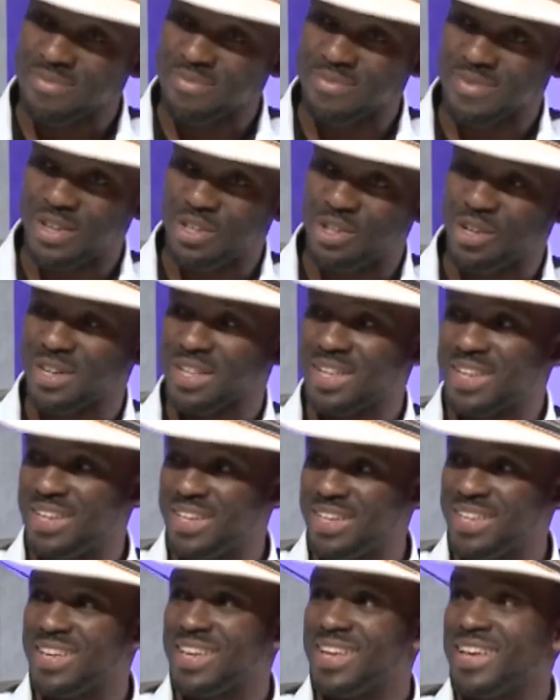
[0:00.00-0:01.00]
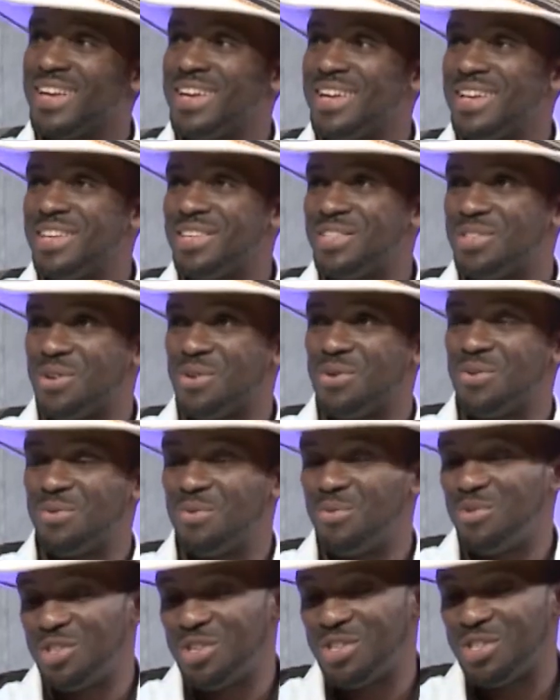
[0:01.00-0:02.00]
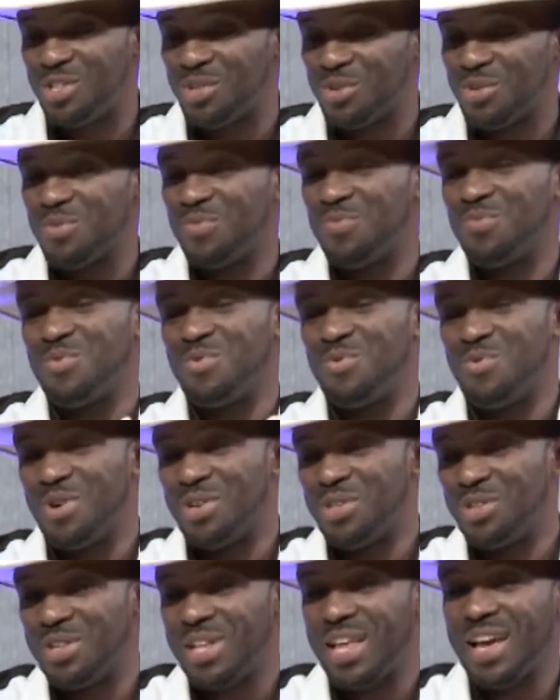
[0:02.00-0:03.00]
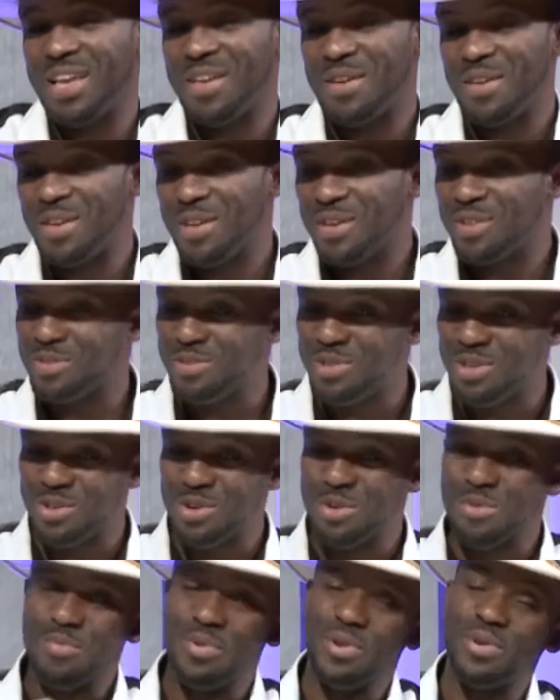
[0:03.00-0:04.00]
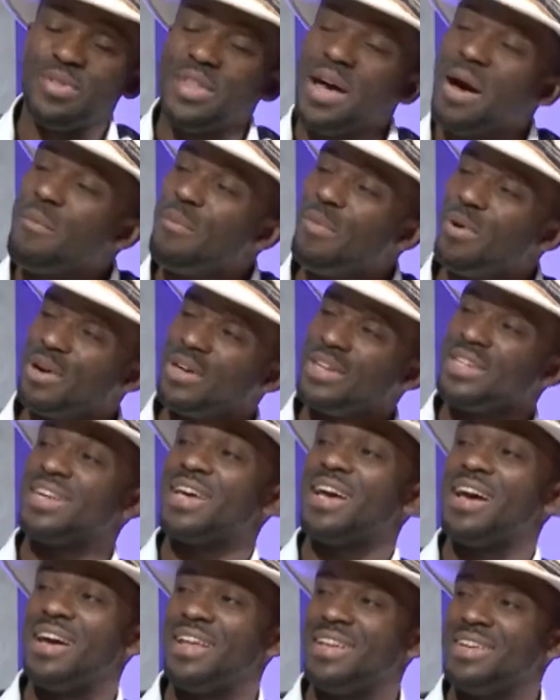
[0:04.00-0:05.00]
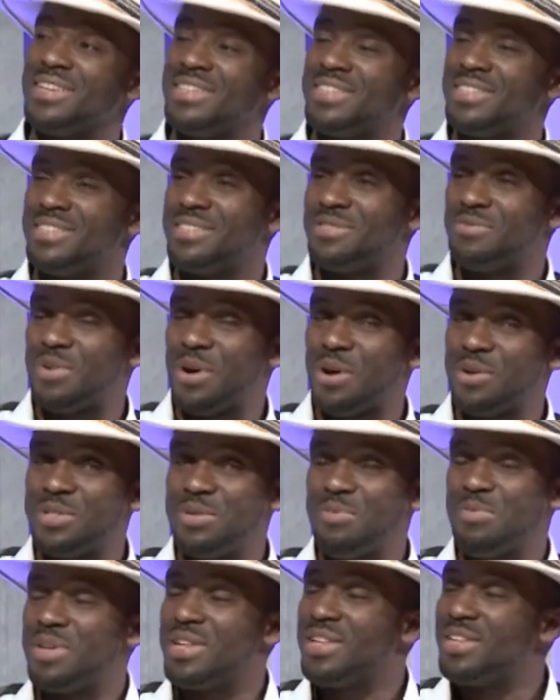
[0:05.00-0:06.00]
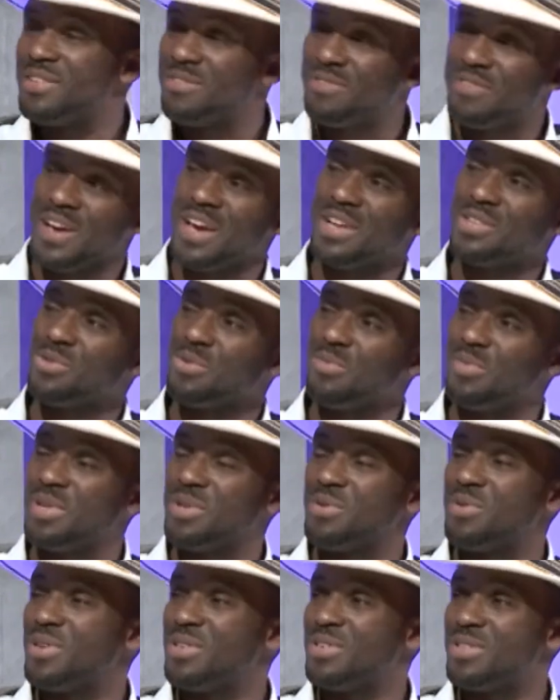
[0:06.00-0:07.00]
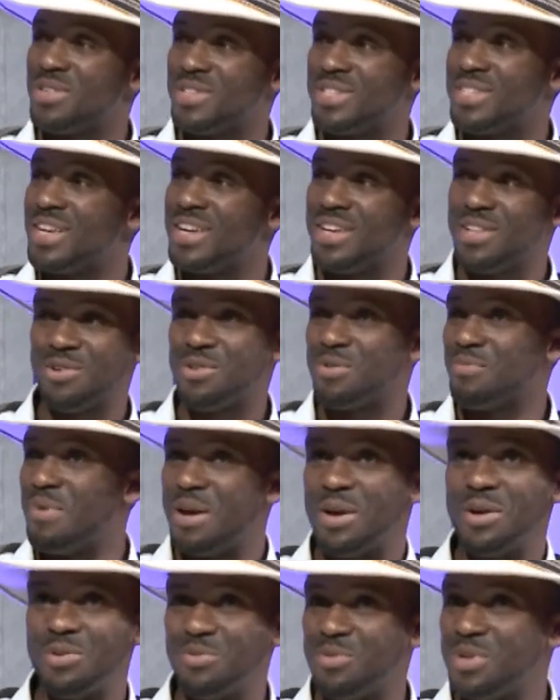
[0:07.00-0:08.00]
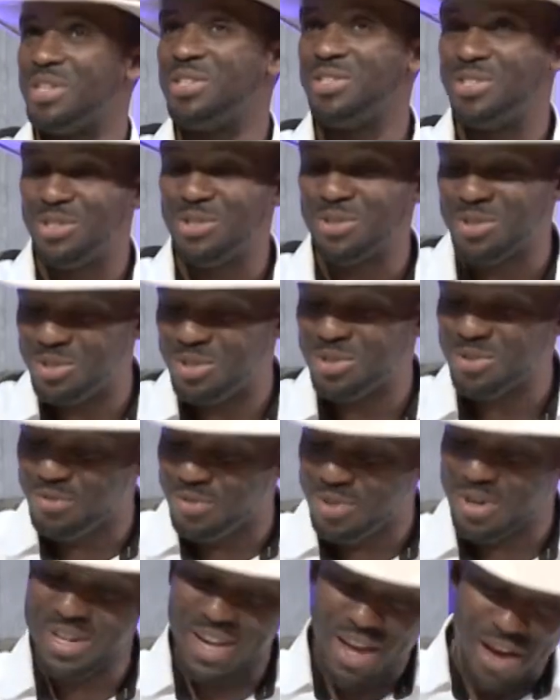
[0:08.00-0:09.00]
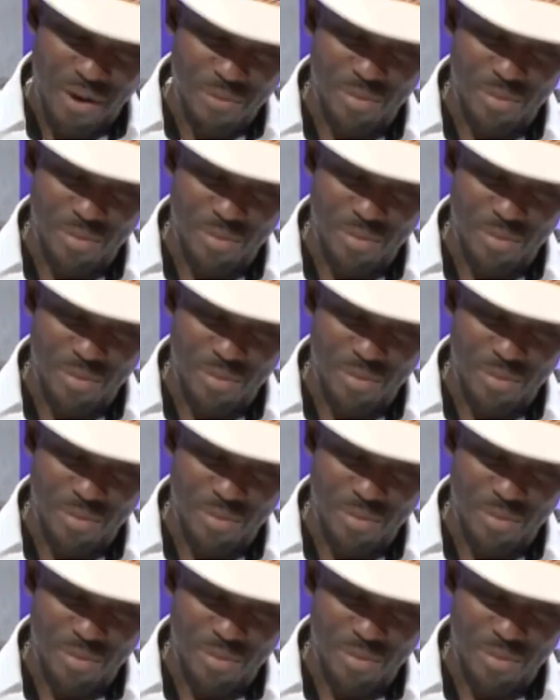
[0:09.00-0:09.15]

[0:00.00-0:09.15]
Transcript: shortly. So just want to, like, you know, build that bond, and ultimately the fans will be the ones to say, look, man, you're due for an album.